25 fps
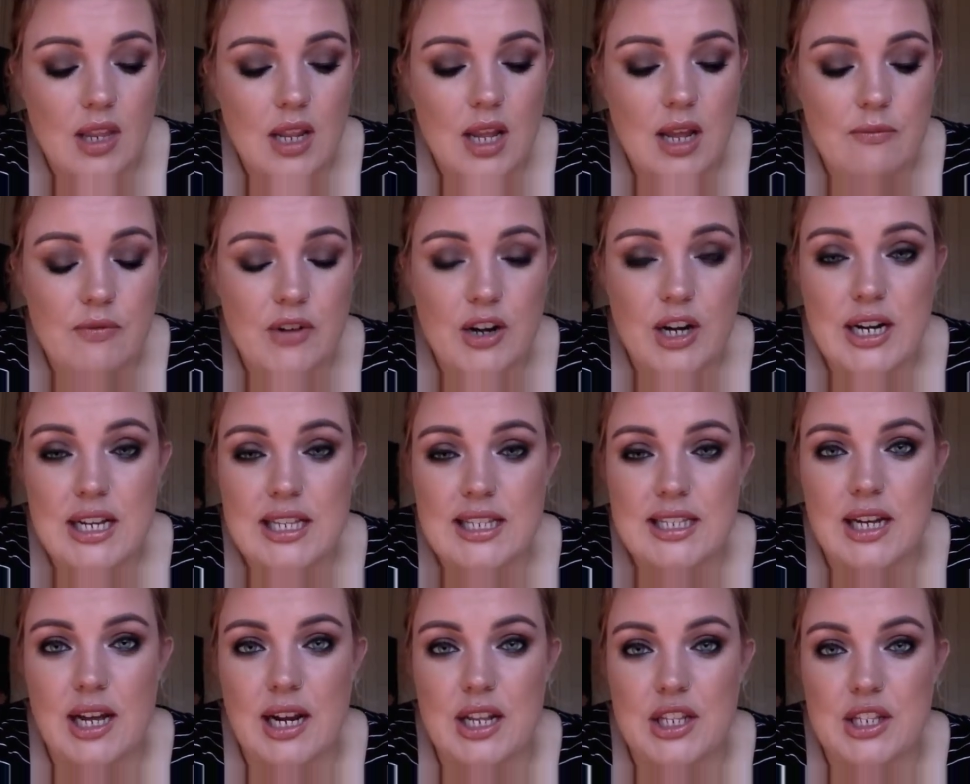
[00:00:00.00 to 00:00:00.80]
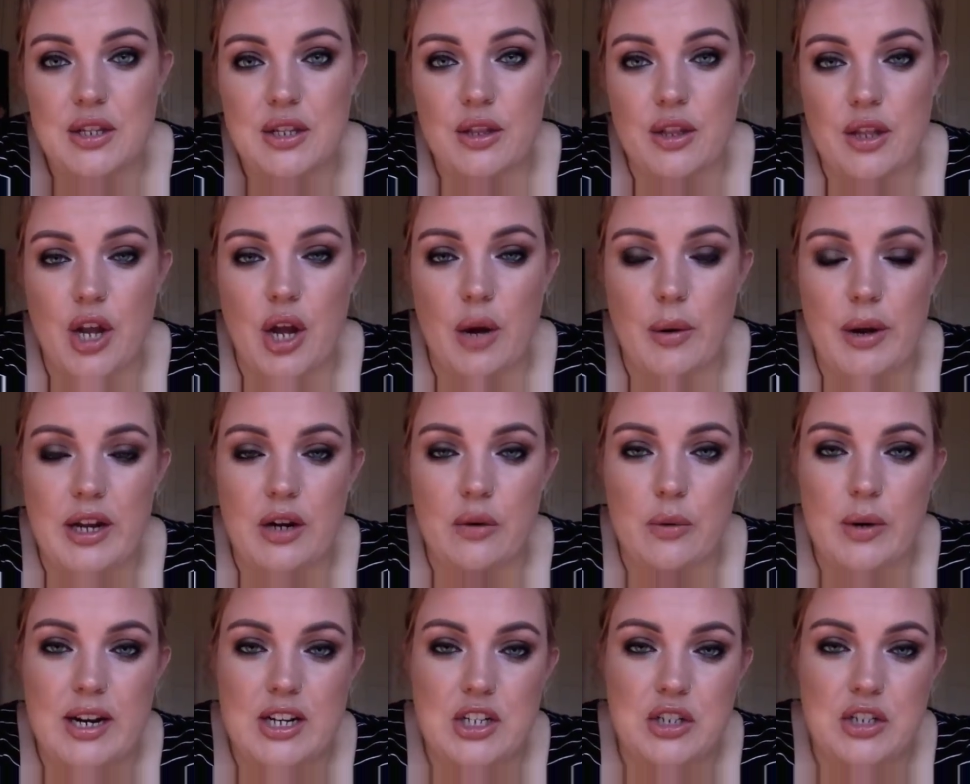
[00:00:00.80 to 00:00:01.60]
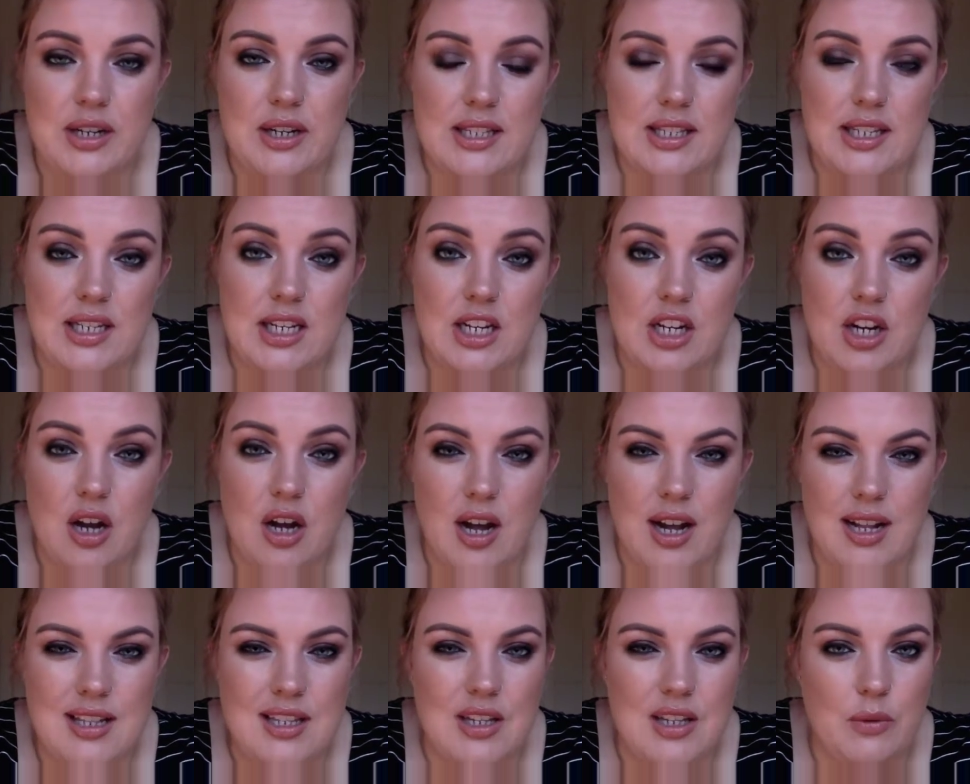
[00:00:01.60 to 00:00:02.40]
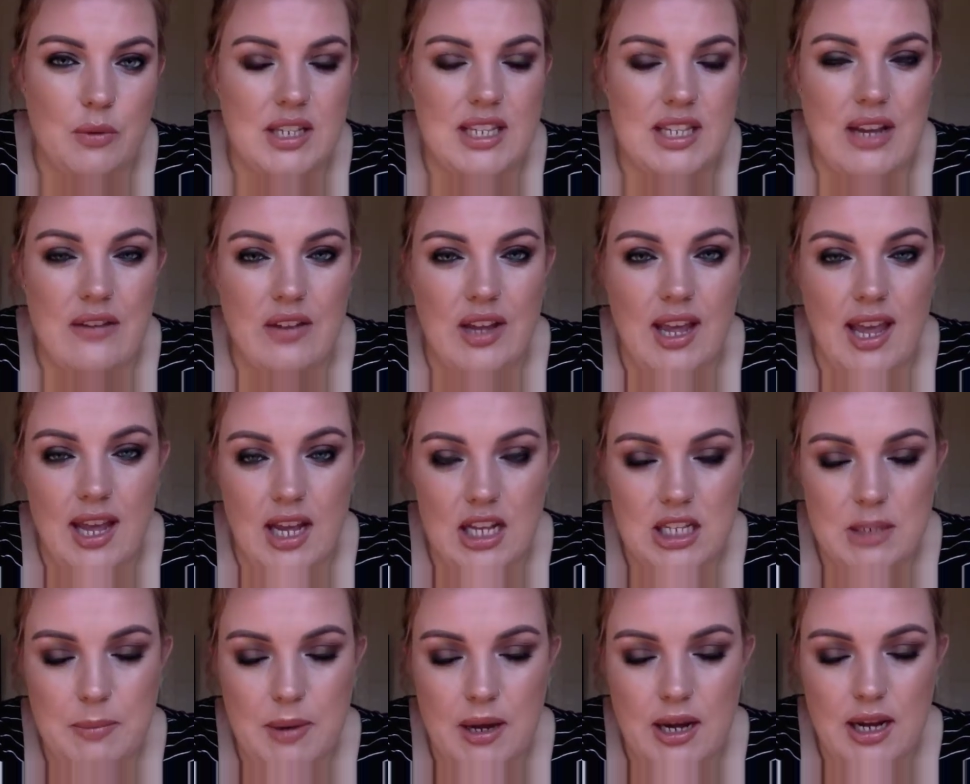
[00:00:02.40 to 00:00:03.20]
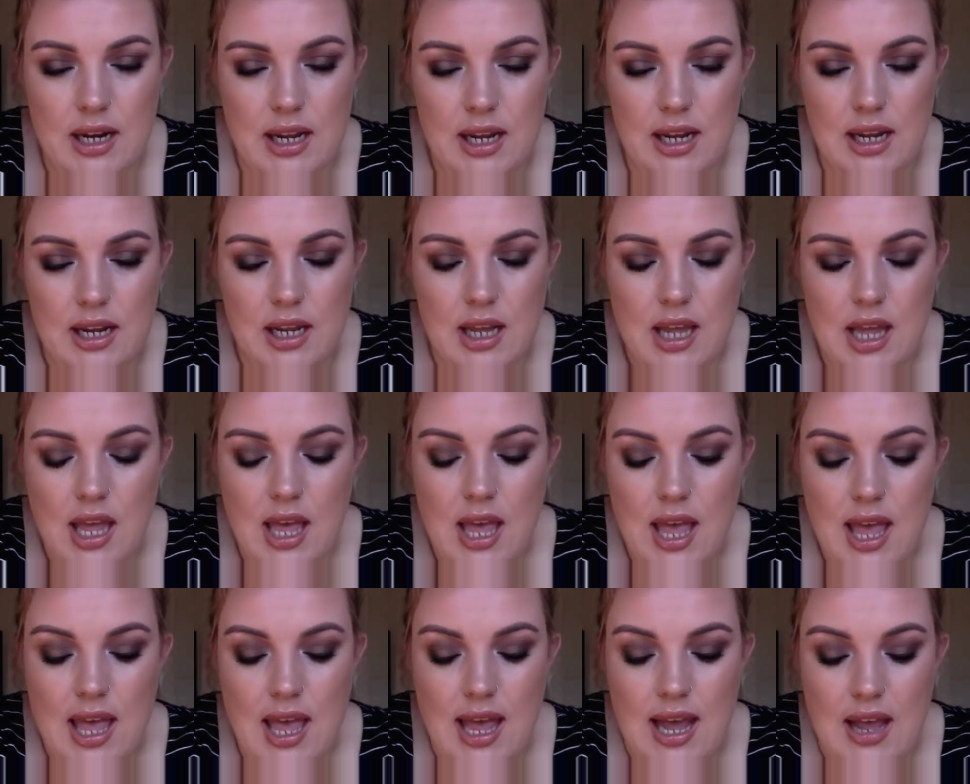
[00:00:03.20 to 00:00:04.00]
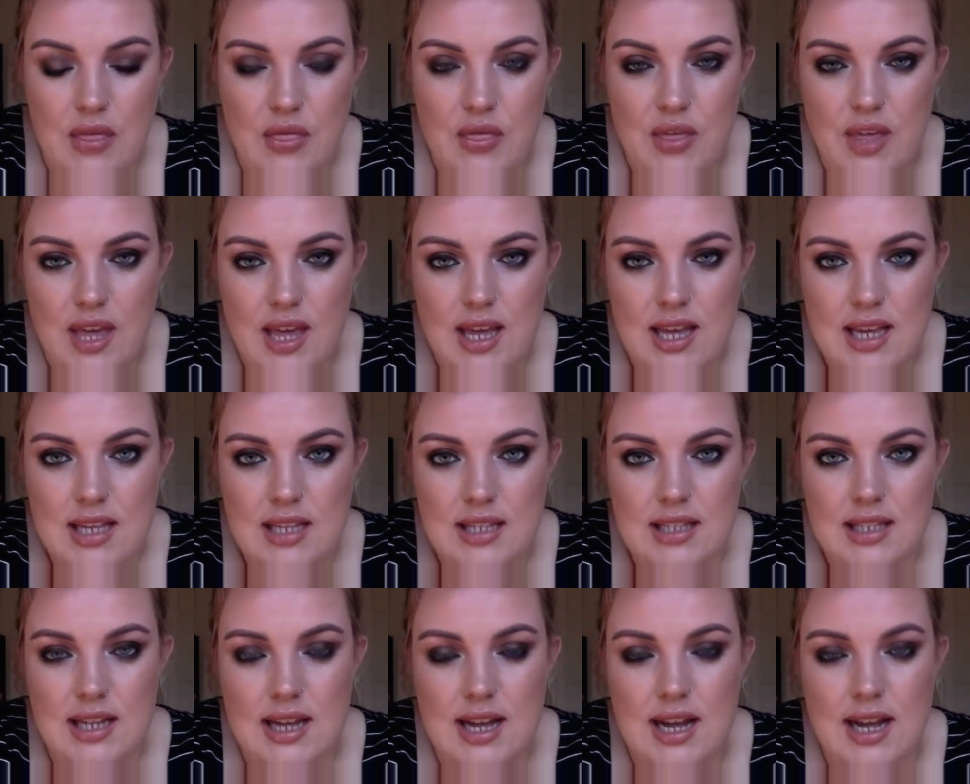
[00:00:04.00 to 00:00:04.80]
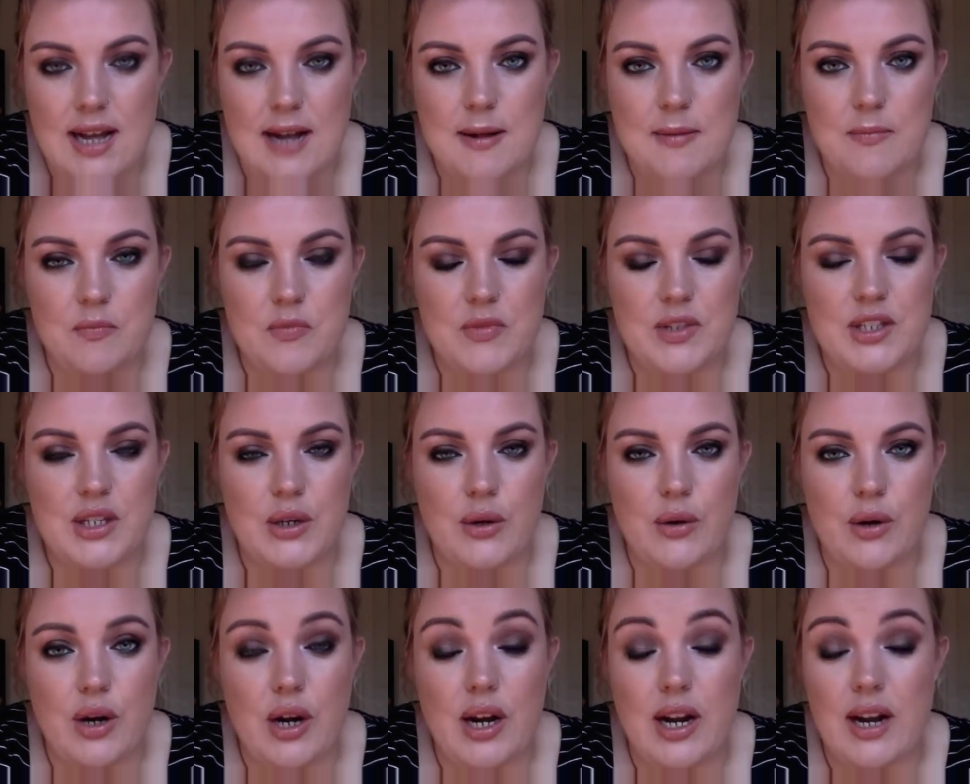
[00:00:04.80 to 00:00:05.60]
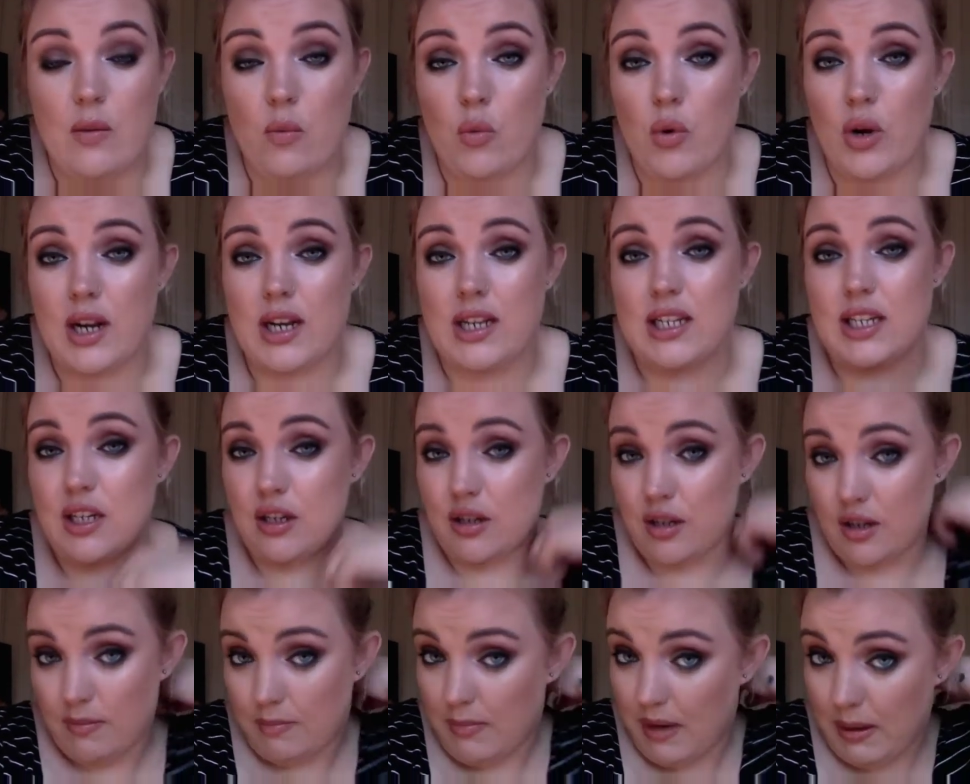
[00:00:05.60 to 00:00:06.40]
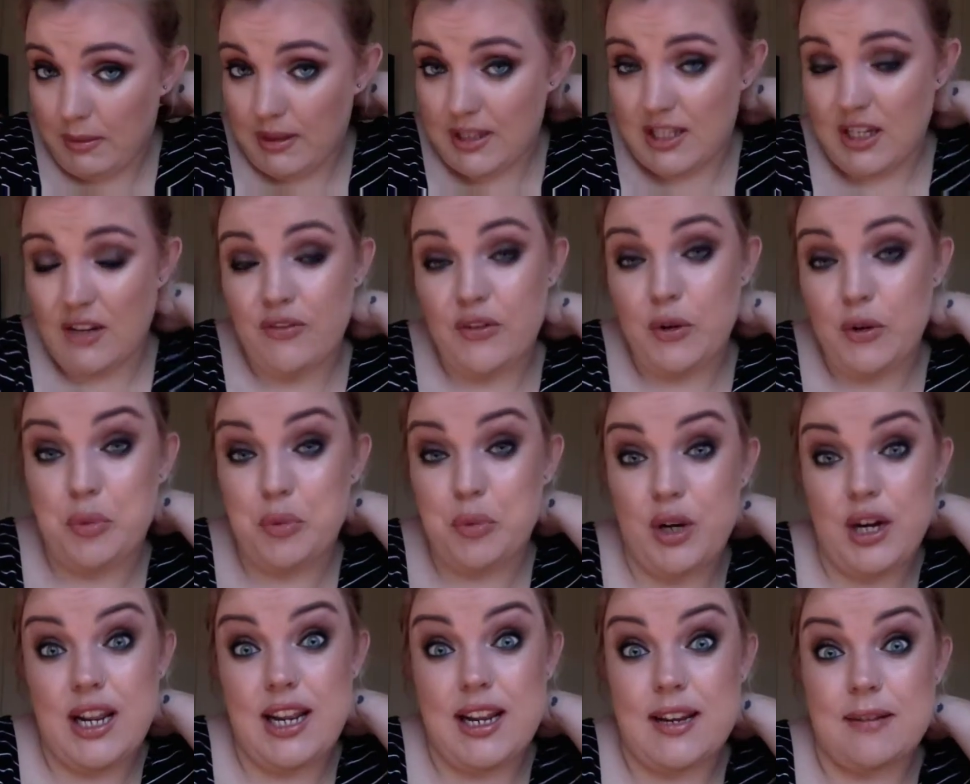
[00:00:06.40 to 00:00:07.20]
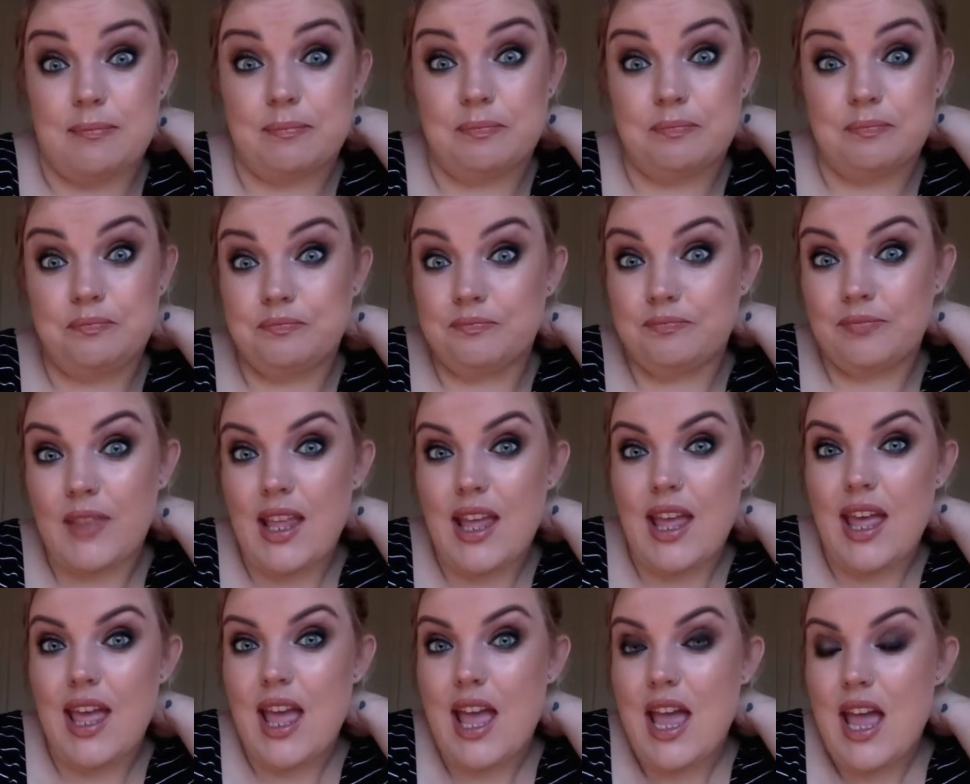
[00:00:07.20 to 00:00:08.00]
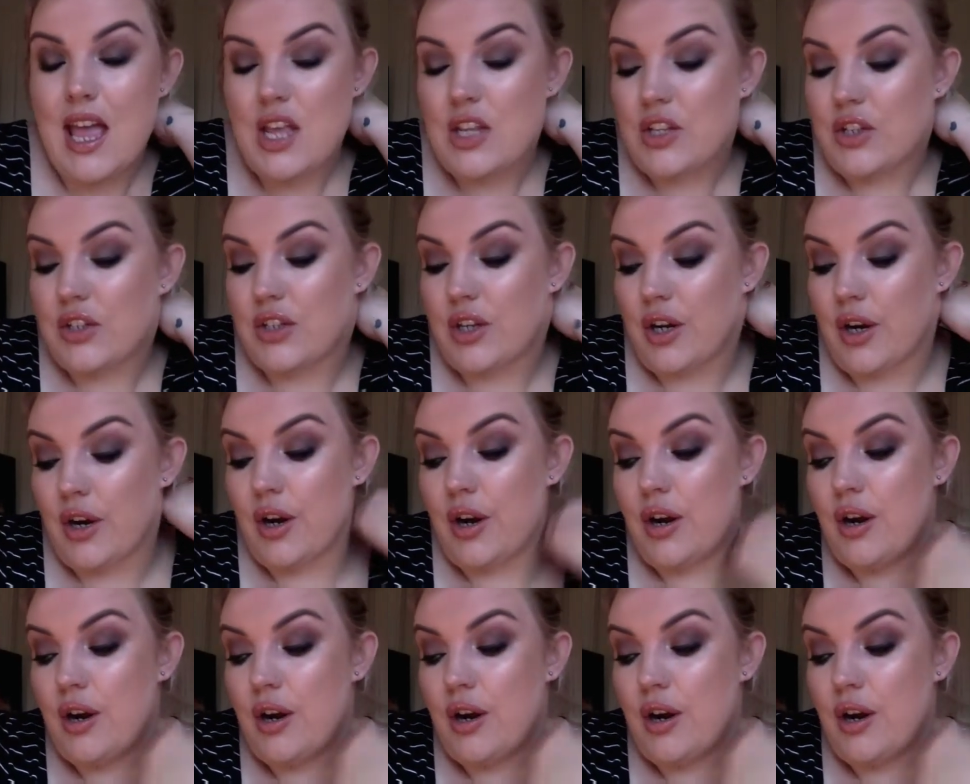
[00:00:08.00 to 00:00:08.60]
I'm very excited. So they're going away drinks tonight, so we're just having a house party at theirs. So I wanted to make myself feel pretty. So